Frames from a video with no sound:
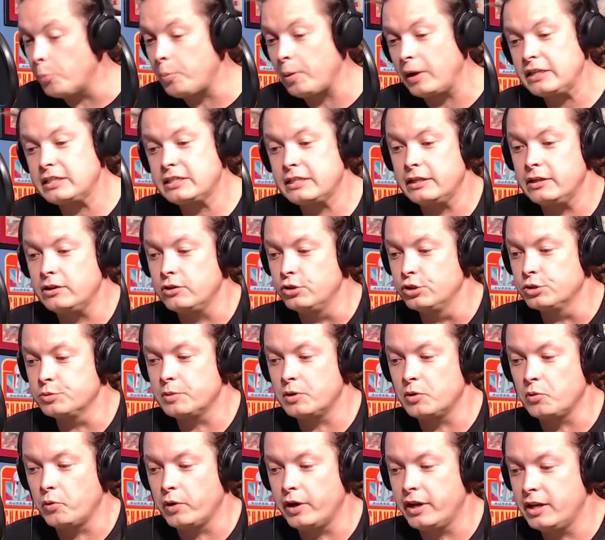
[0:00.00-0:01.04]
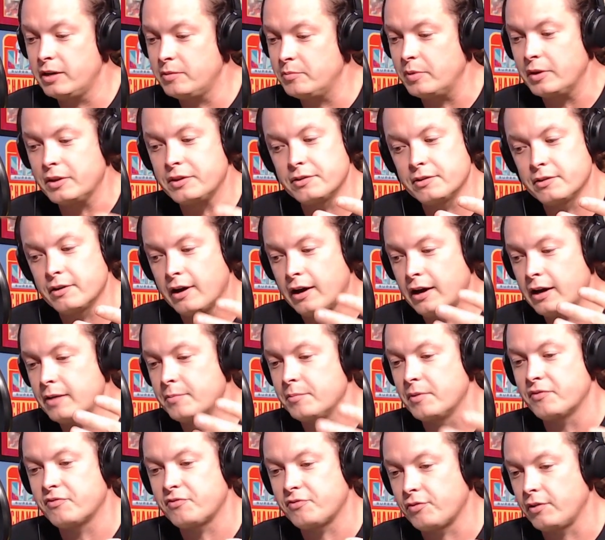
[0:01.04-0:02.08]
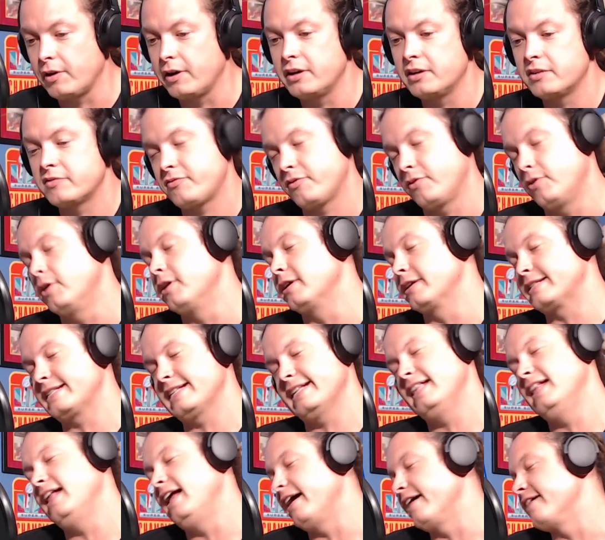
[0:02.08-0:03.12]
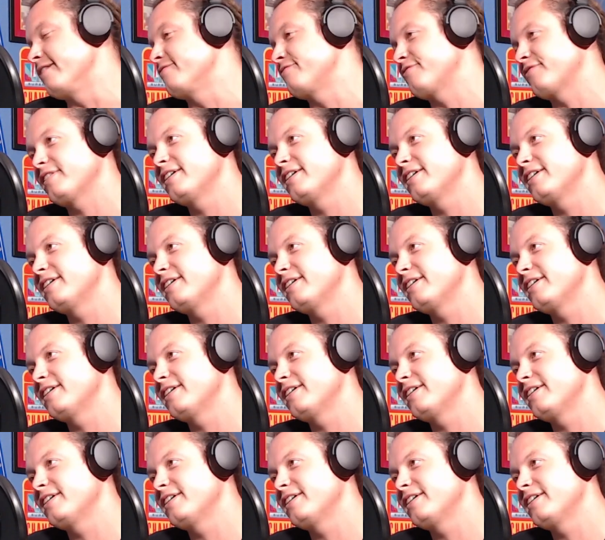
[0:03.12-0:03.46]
I see Usman win, but, dude, I am afraid for his life.